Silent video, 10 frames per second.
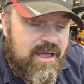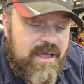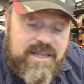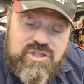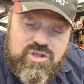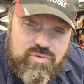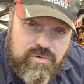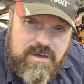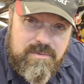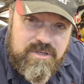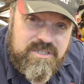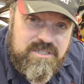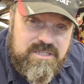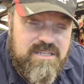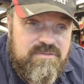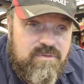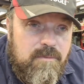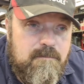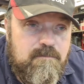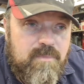Extremely
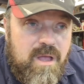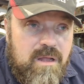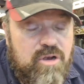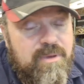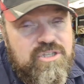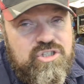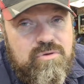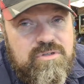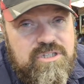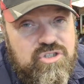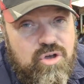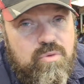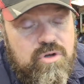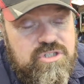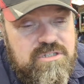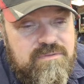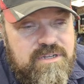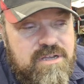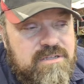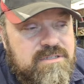successful. A lot of my students enjoyed watching his
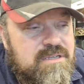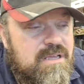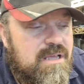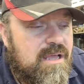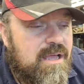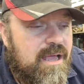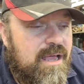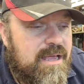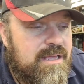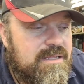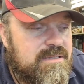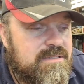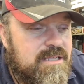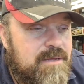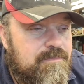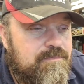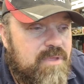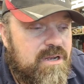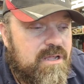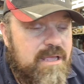videos. And,
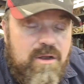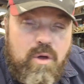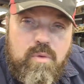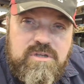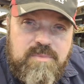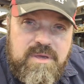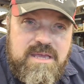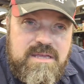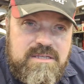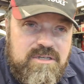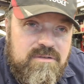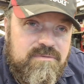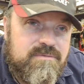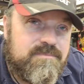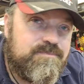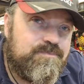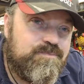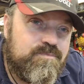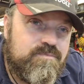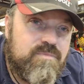you know, he'll always be sort of
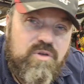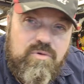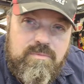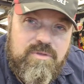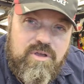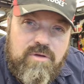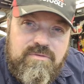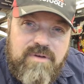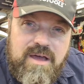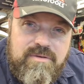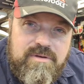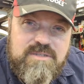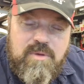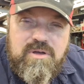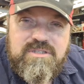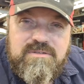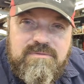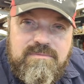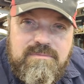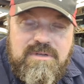the godfather, I suppose,
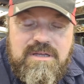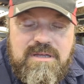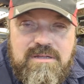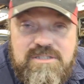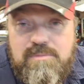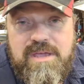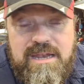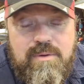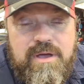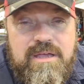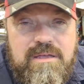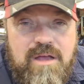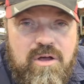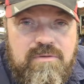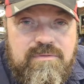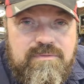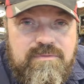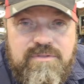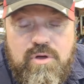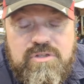to me anyway, of
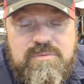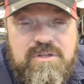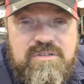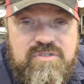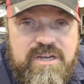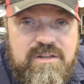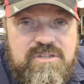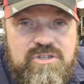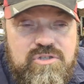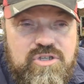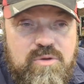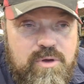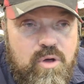the automotive channels on YouTube. We